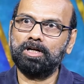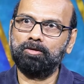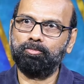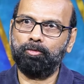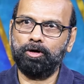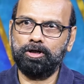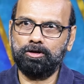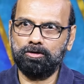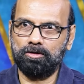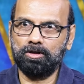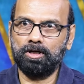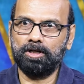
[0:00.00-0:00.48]
that
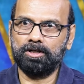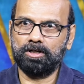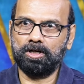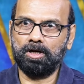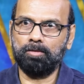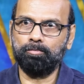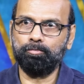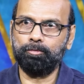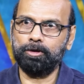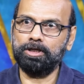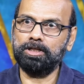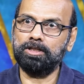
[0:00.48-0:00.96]
particular
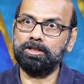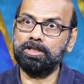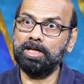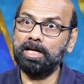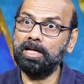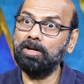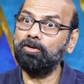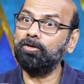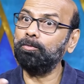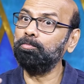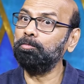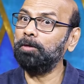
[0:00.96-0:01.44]
company.
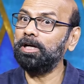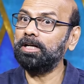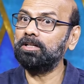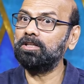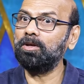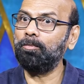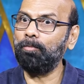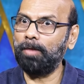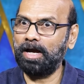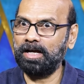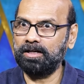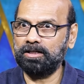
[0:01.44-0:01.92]
They'll meet
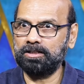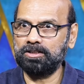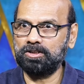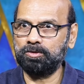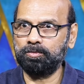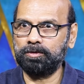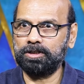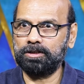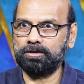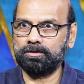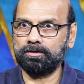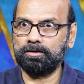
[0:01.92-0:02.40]
the
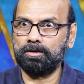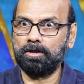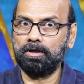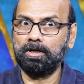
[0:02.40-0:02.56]
management.